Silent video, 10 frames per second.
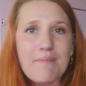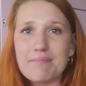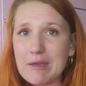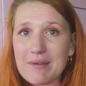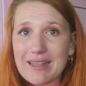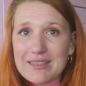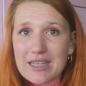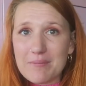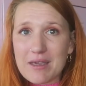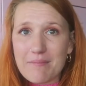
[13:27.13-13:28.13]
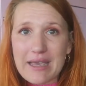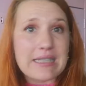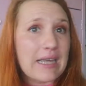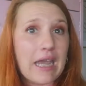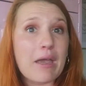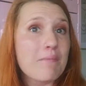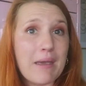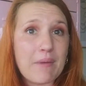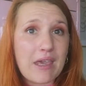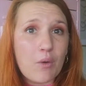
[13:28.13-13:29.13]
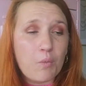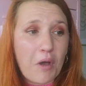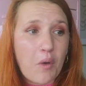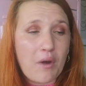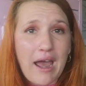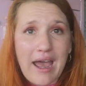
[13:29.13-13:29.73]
Maybe that's gonna be amazing, maybe it won't.